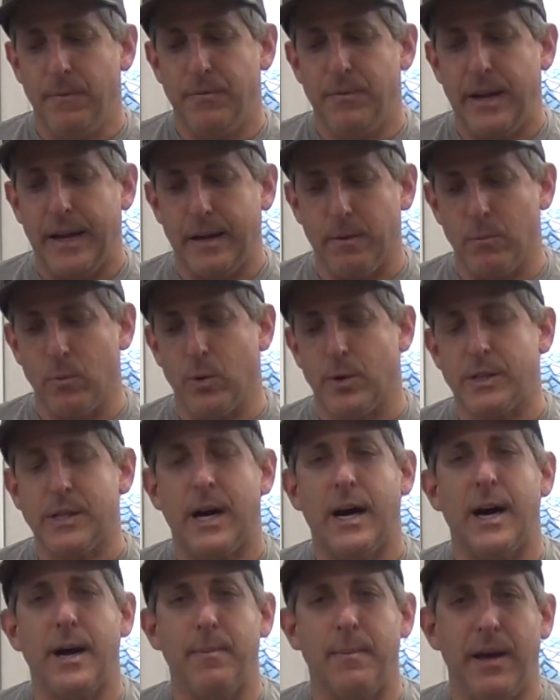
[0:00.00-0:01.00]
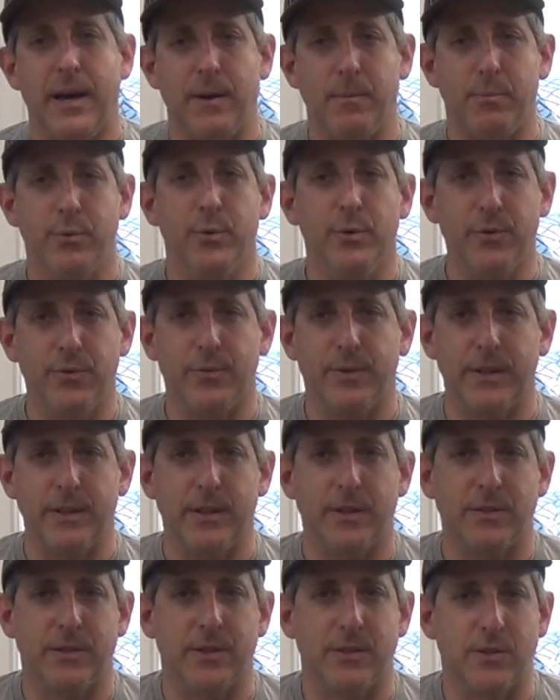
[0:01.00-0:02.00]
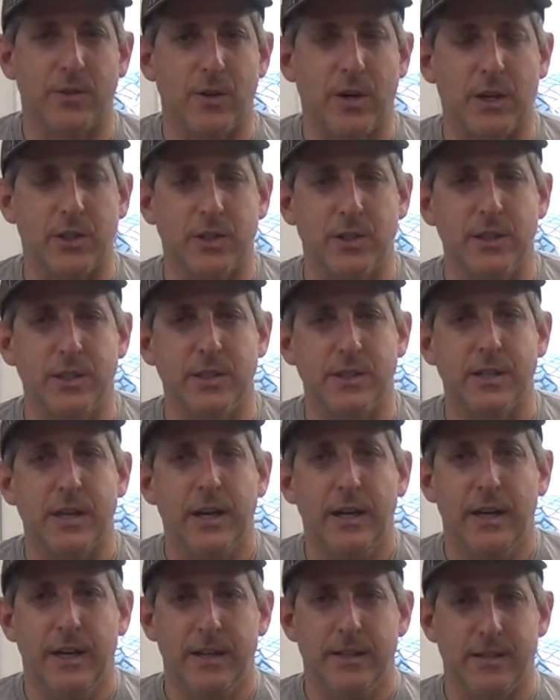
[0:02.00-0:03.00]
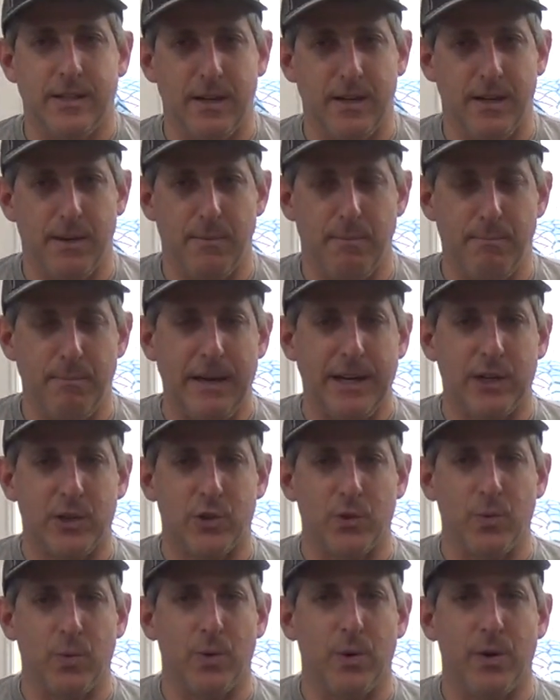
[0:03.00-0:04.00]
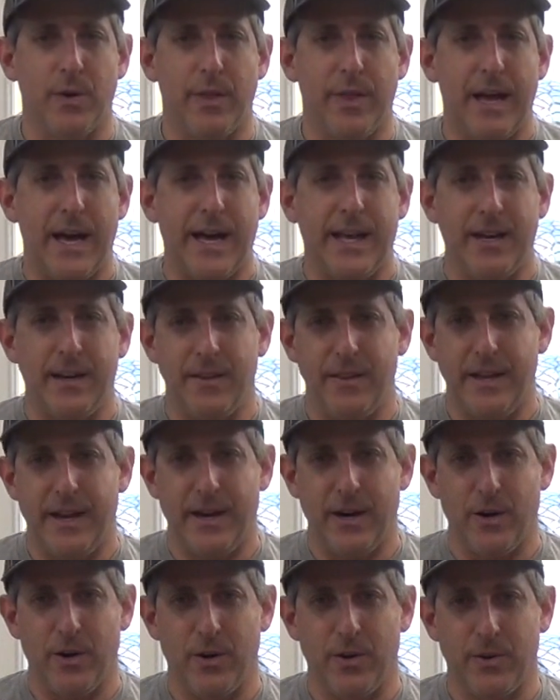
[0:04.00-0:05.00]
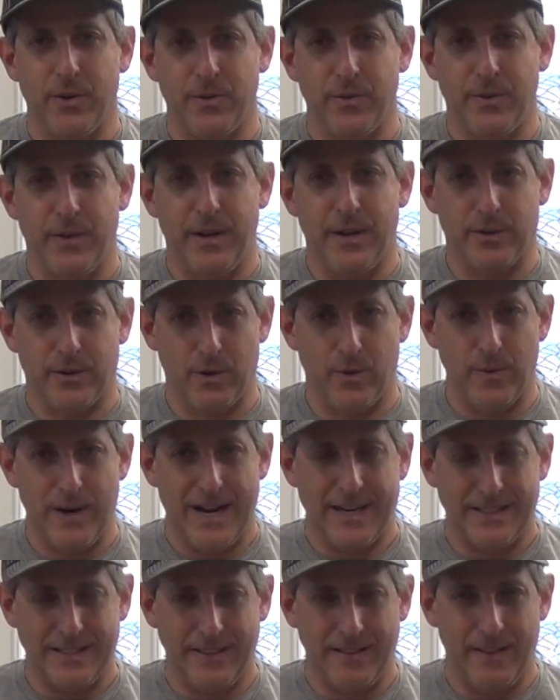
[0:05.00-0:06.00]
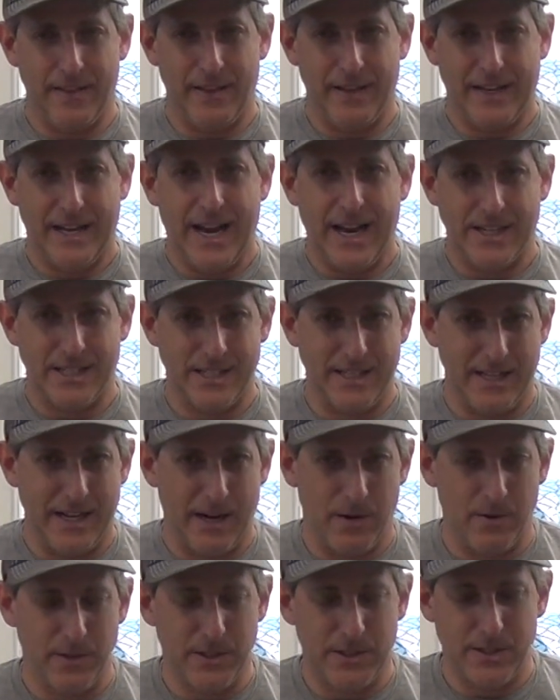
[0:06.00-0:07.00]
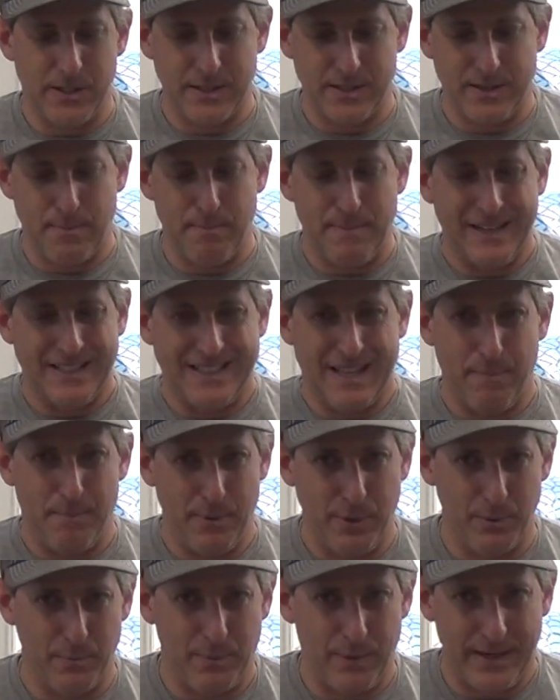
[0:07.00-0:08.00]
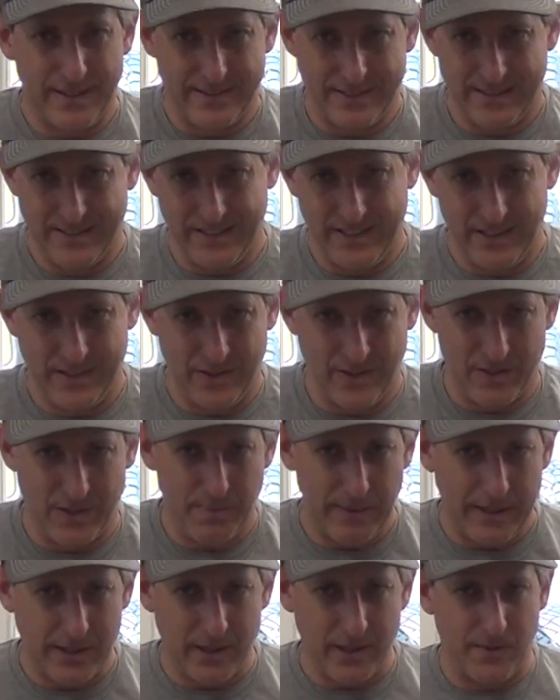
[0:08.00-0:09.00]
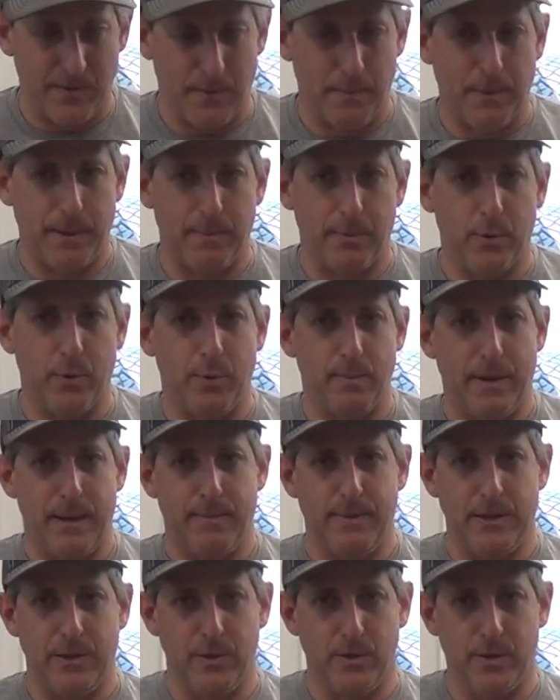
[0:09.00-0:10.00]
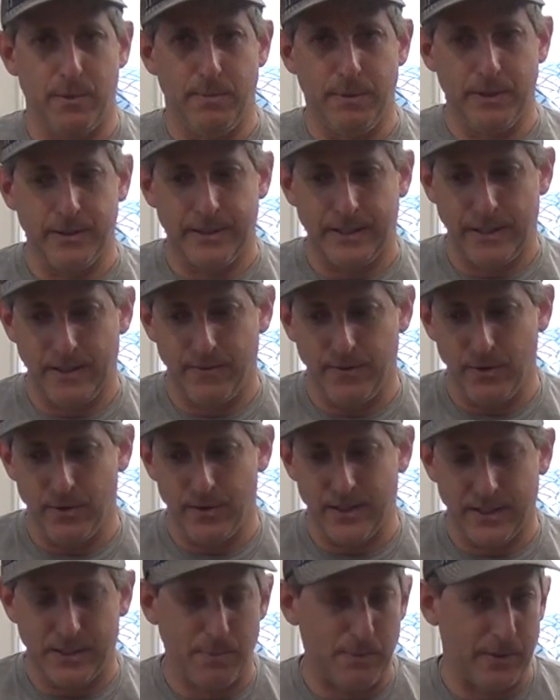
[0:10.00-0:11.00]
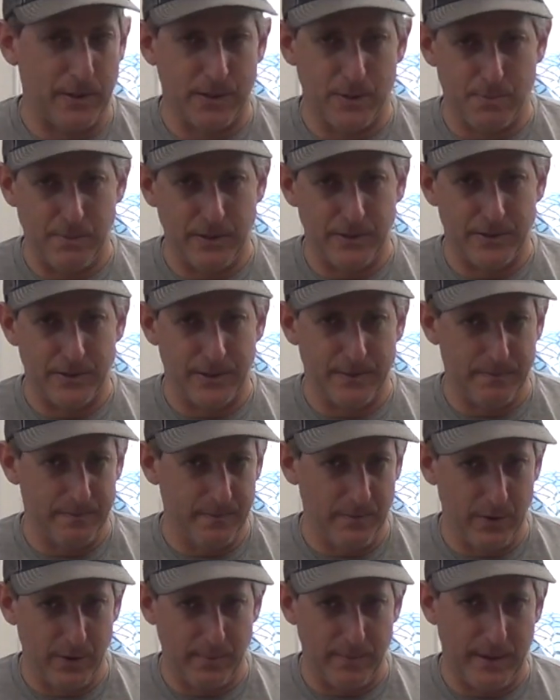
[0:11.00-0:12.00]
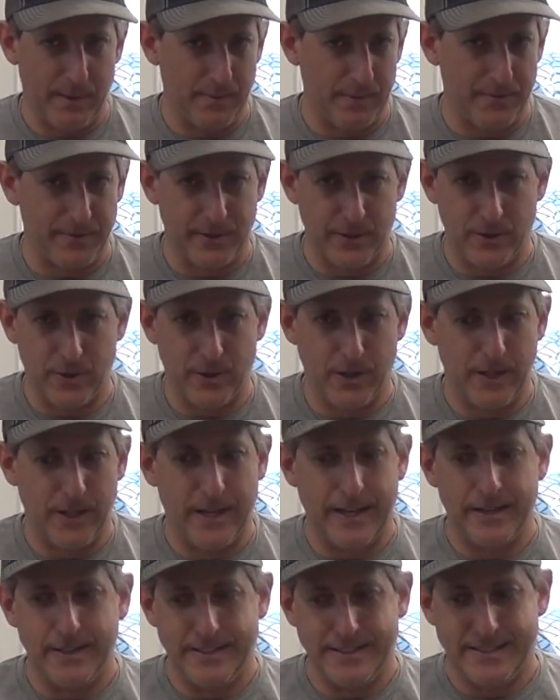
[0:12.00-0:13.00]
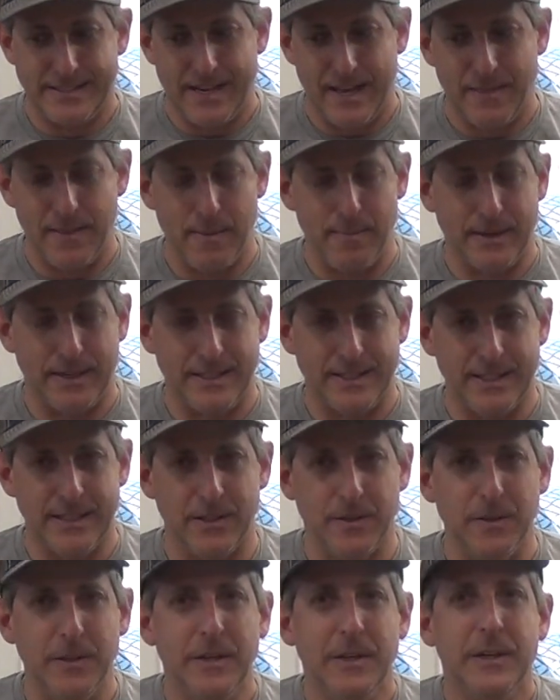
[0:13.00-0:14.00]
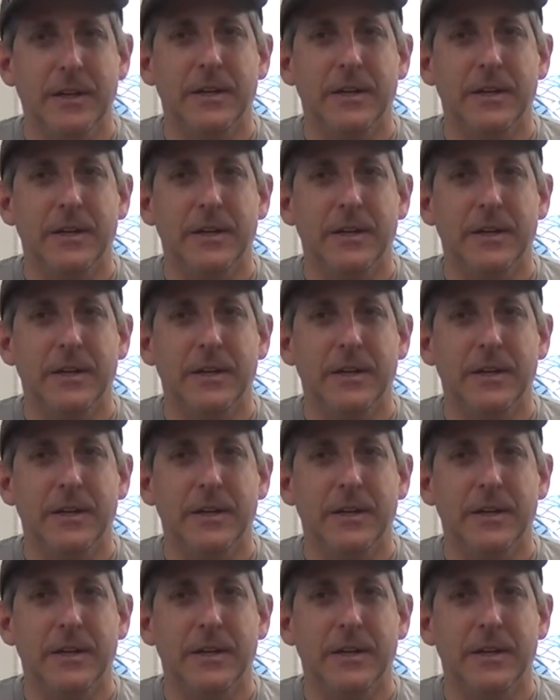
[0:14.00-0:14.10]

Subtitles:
take more time and proofread those instructions to make sure that they're correct and that they catch the errors, just to make that build process easier, especially for people who may be new to building. If you're an experienced builder, you'll be able to figure it all out. It's not that big a deal.